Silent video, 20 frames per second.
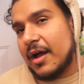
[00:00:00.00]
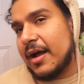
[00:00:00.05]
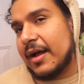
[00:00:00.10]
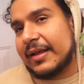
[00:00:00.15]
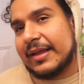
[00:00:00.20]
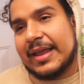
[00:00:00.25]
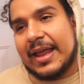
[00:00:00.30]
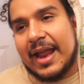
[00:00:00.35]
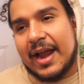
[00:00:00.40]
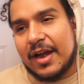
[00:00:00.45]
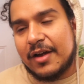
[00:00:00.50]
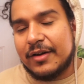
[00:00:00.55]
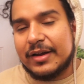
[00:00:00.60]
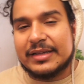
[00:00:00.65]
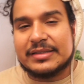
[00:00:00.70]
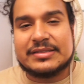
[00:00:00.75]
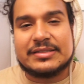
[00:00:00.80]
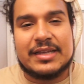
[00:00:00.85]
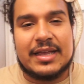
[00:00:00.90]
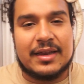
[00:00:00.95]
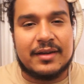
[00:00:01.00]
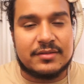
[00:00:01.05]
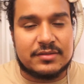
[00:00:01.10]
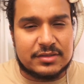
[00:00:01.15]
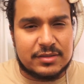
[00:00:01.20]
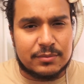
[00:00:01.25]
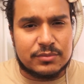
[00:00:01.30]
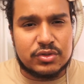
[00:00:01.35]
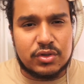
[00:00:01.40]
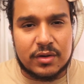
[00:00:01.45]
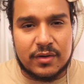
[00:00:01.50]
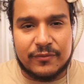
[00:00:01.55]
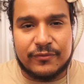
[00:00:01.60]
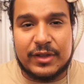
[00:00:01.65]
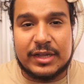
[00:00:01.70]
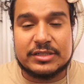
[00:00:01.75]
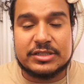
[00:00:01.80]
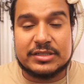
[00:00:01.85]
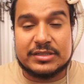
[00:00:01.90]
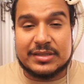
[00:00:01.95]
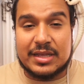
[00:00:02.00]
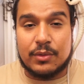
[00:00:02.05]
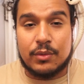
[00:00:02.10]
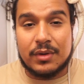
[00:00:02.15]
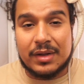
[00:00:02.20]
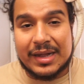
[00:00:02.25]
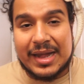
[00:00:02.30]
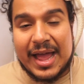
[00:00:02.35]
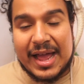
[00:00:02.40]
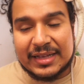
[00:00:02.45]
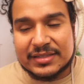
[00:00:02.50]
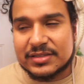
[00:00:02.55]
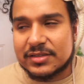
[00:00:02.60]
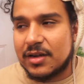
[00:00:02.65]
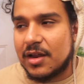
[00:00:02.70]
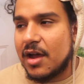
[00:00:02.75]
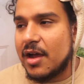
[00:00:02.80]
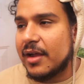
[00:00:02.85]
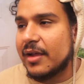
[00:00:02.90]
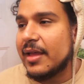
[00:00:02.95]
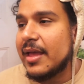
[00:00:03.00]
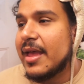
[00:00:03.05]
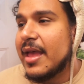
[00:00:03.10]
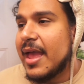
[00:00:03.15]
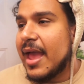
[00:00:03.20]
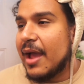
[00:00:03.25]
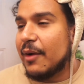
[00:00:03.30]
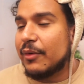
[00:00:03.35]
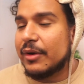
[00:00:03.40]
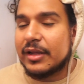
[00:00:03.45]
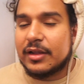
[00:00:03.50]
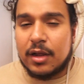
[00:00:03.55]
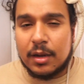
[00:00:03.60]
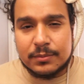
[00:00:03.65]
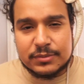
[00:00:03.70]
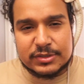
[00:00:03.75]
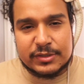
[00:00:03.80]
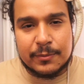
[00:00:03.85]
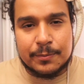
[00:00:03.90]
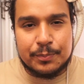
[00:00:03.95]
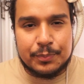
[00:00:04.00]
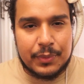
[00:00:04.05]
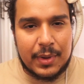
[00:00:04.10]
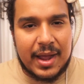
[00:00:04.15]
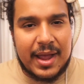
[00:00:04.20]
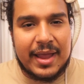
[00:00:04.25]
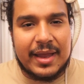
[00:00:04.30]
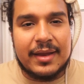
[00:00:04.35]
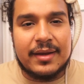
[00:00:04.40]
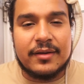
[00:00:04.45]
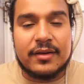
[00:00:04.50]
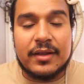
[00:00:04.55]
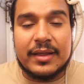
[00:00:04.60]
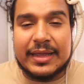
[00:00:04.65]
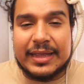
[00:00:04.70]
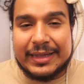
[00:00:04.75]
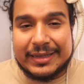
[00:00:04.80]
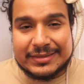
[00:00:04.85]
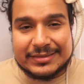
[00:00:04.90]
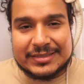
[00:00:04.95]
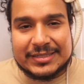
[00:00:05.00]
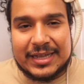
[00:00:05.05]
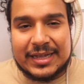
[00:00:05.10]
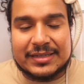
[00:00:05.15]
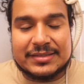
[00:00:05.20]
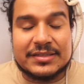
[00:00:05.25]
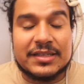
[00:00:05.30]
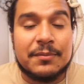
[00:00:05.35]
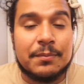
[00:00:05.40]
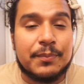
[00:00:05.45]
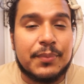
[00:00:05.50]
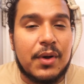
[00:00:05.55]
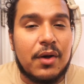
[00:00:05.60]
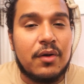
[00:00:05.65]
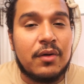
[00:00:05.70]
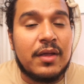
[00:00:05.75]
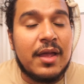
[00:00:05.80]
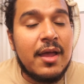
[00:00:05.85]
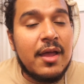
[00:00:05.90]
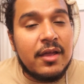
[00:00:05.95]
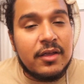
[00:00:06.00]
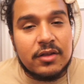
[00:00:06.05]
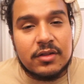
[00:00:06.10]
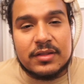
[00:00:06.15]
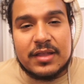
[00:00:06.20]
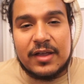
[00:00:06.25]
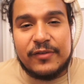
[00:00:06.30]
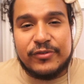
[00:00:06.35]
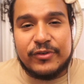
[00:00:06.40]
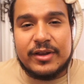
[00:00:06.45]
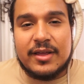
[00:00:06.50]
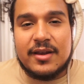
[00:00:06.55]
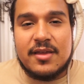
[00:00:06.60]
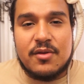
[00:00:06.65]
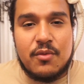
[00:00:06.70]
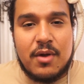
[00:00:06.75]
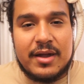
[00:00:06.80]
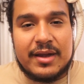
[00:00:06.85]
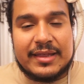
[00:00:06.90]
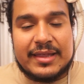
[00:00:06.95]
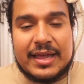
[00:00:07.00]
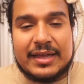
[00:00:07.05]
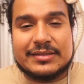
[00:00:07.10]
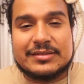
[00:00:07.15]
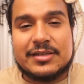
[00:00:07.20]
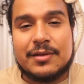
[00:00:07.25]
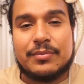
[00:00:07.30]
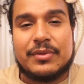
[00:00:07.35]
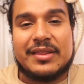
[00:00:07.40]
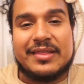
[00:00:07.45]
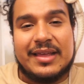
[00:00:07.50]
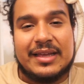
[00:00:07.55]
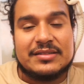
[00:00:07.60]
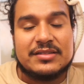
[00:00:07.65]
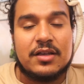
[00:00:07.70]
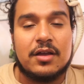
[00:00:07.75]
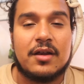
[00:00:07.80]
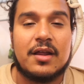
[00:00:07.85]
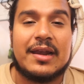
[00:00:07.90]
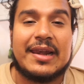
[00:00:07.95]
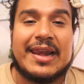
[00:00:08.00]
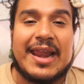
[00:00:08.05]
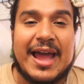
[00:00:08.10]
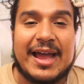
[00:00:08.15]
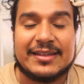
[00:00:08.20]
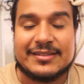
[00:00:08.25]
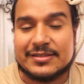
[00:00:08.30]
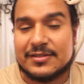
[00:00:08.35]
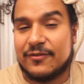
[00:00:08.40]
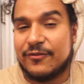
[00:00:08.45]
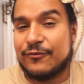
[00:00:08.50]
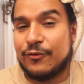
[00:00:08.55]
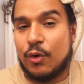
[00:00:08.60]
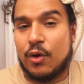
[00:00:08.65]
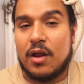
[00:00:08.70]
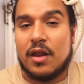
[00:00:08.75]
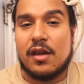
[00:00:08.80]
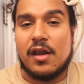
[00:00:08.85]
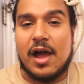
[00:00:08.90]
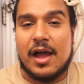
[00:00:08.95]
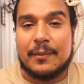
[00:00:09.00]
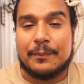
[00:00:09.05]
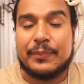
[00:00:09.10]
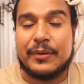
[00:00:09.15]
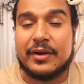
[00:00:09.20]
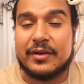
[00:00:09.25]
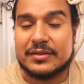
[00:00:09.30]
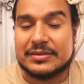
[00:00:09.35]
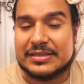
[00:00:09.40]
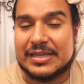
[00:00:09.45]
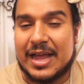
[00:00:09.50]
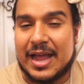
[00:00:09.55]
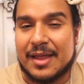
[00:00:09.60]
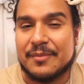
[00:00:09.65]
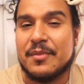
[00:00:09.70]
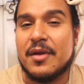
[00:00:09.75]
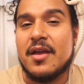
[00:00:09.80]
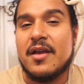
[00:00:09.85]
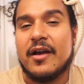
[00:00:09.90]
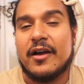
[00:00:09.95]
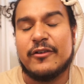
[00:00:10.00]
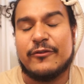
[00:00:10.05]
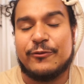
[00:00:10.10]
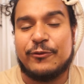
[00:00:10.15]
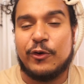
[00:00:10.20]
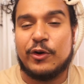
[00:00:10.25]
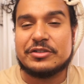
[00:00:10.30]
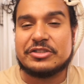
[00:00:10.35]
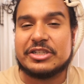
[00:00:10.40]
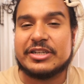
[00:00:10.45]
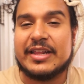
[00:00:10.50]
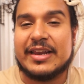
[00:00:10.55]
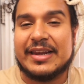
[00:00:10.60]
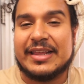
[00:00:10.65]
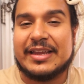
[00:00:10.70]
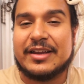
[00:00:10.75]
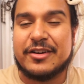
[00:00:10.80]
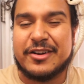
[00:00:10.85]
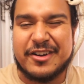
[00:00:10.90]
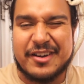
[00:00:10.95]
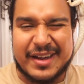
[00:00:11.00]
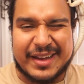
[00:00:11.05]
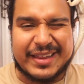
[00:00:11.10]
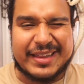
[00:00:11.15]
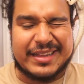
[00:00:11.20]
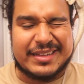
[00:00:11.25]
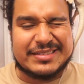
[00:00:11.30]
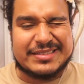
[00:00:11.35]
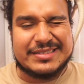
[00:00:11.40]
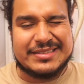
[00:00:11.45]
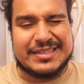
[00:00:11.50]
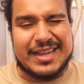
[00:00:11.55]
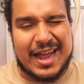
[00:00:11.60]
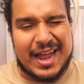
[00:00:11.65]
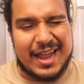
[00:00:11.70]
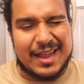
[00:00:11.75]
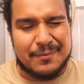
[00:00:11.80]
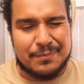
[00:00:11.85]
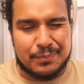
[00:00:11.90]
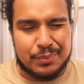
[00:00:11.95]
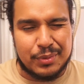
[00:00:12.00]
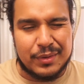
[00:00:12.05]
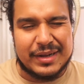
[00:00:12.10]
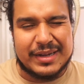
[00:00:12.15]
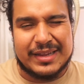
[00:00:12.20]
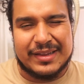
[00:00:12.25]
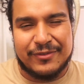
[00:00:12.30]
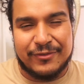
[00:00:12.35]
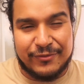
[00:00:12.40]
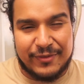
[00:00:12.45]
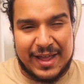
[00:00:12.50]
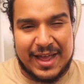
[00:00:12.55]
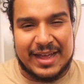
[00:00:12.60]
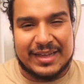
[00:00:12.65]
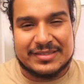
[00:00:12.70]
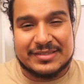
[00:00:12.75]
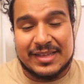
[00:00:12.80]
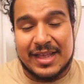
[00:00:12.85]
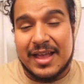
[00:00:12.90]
carrots and some sort of veggies that will last long. And when it comes to buying insects in bulk, you definitely want to get something that's going to last for a long period of time. Unfortunately, crickets die pretty fast,